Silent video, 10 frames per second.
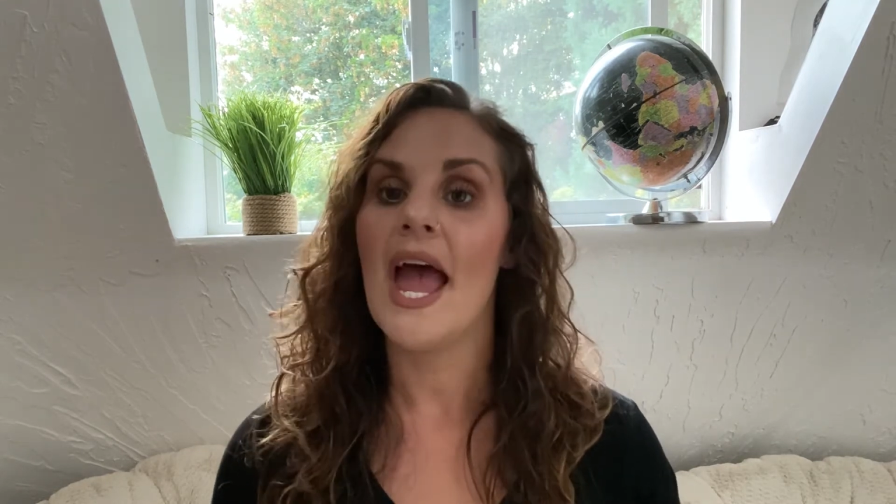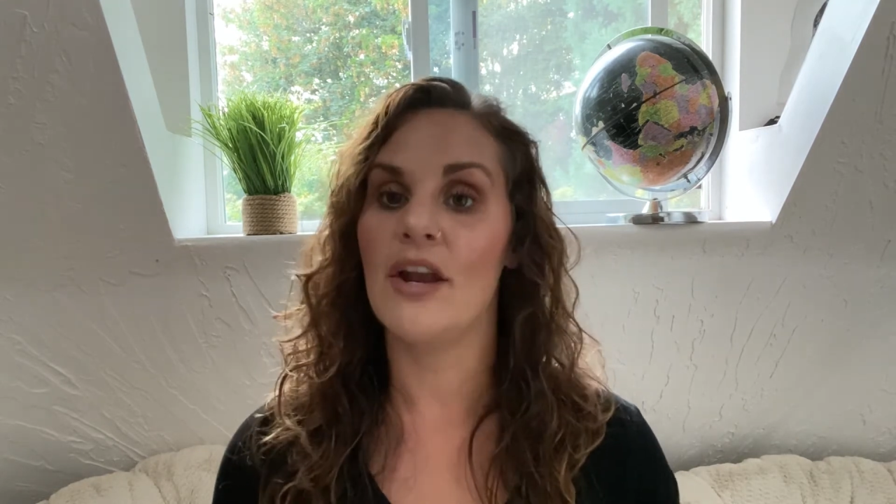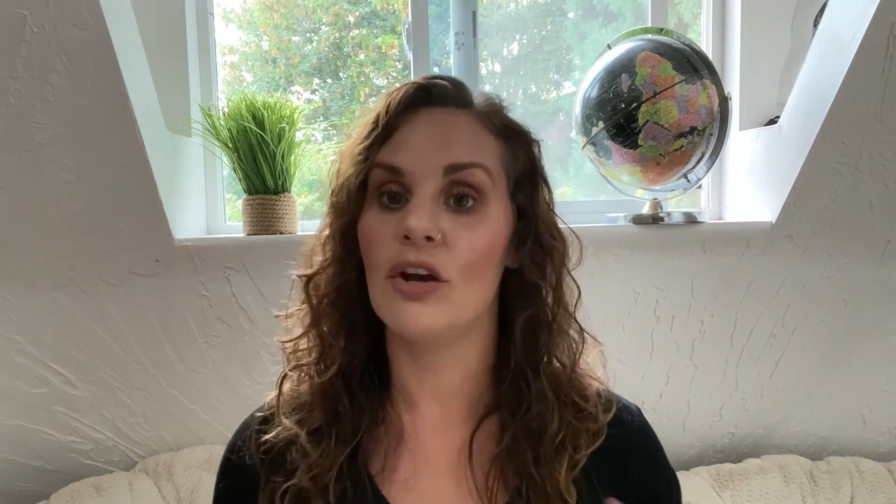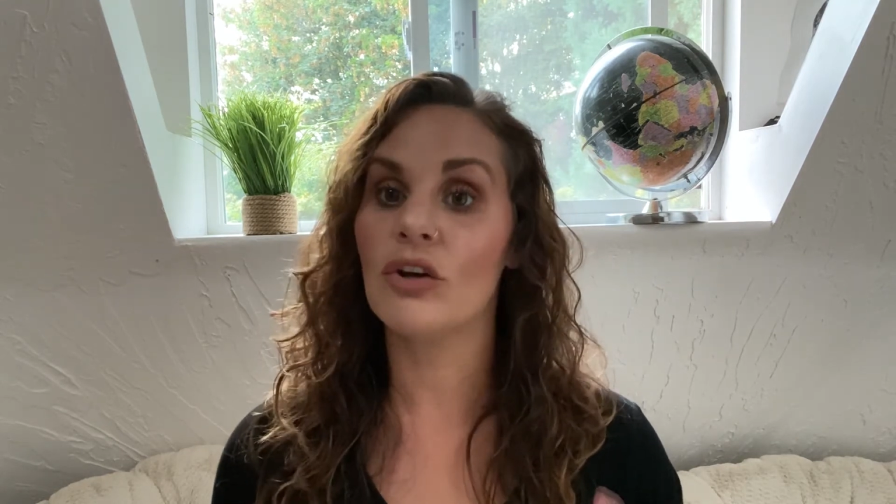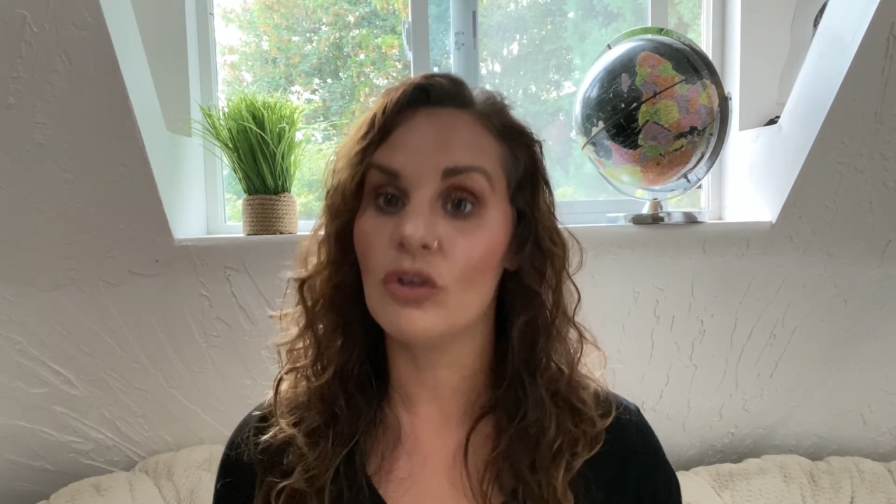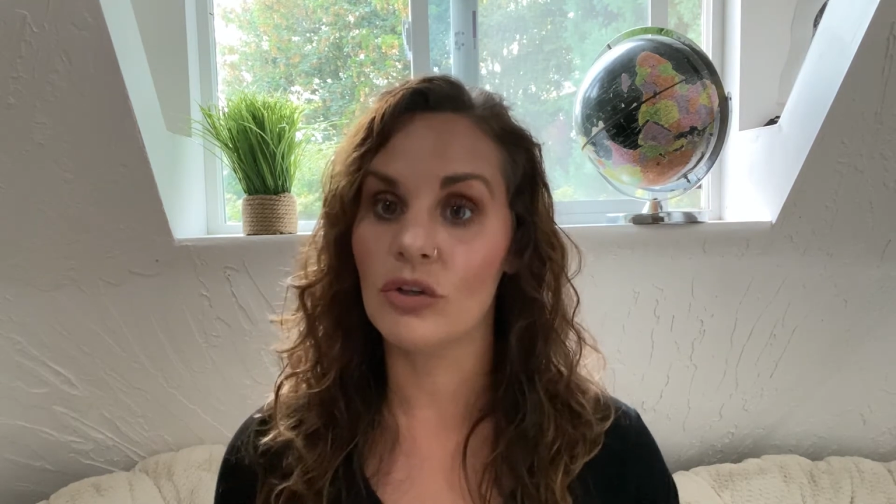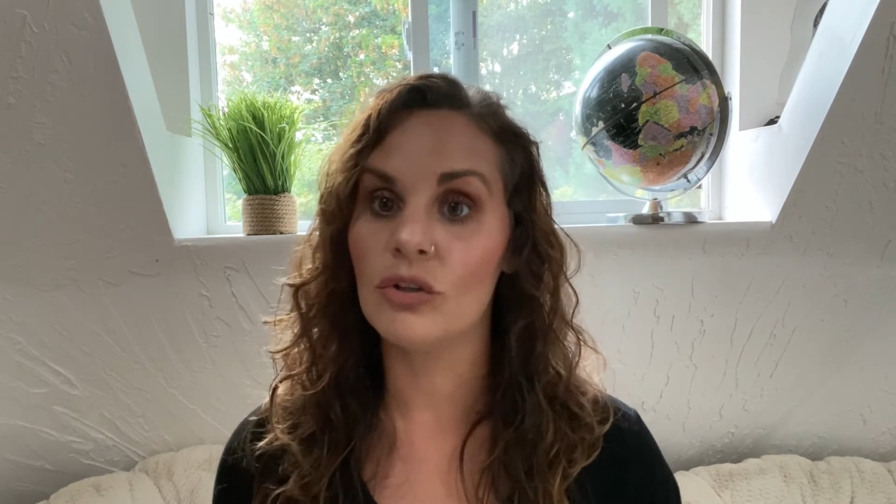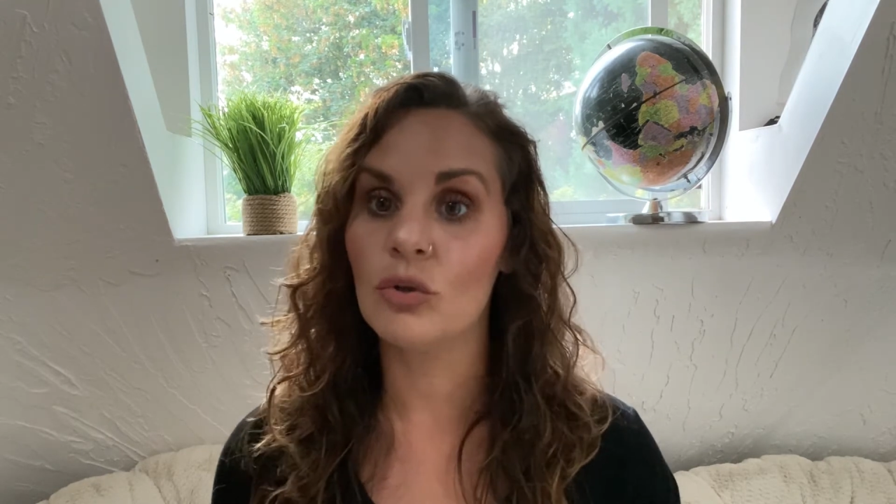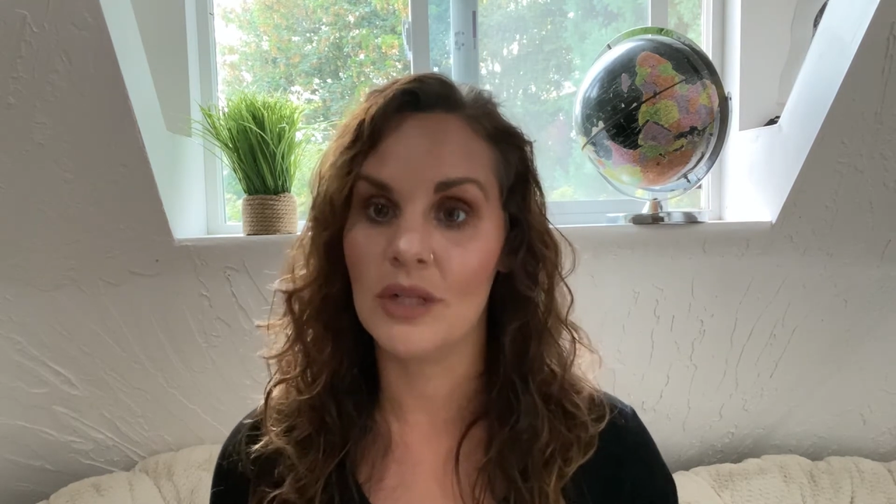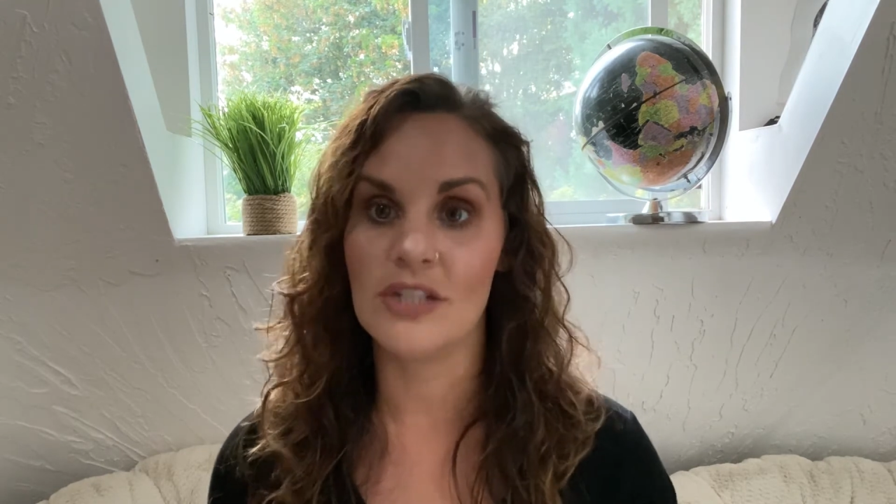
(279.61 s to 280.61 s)
and our
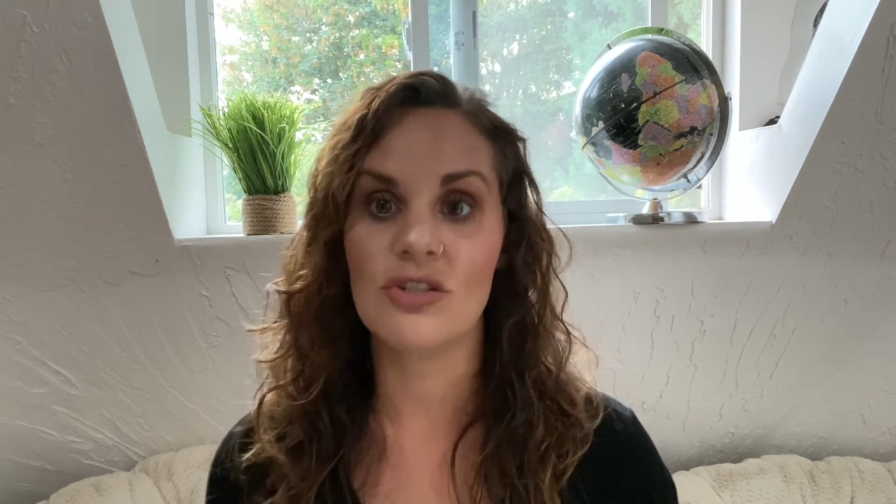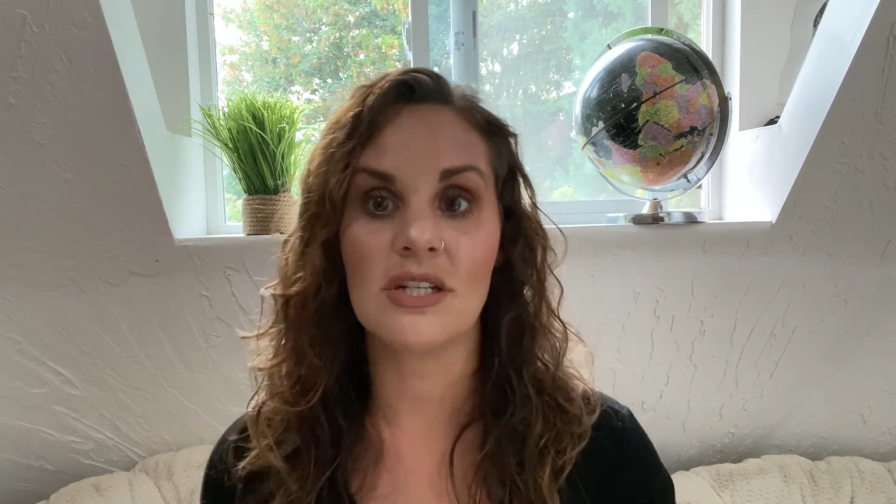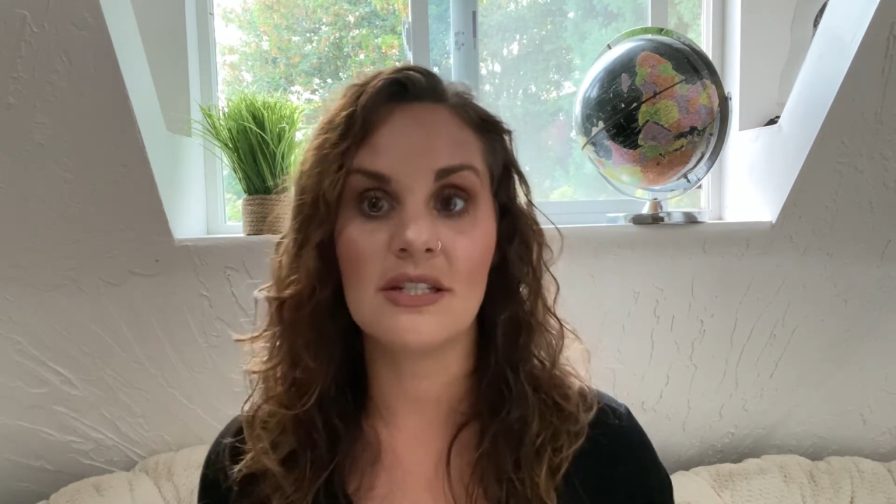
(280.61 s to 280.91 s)
Curl Quench